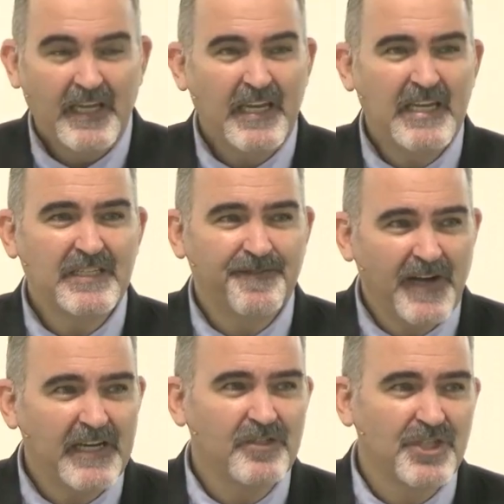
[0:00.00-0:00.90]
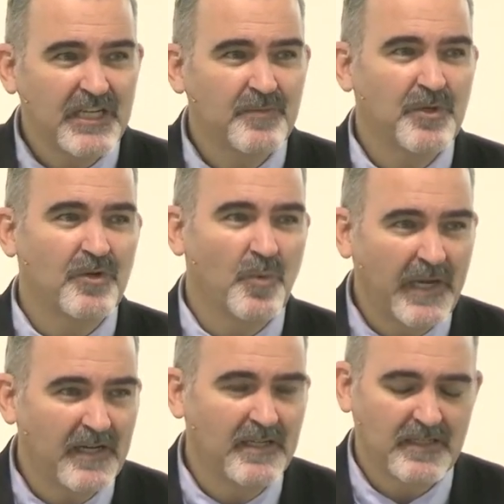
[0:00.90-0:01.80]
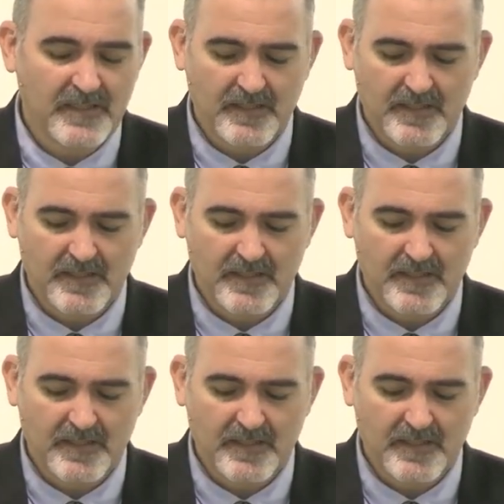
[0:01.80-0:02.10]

in his final judgment on wickedness.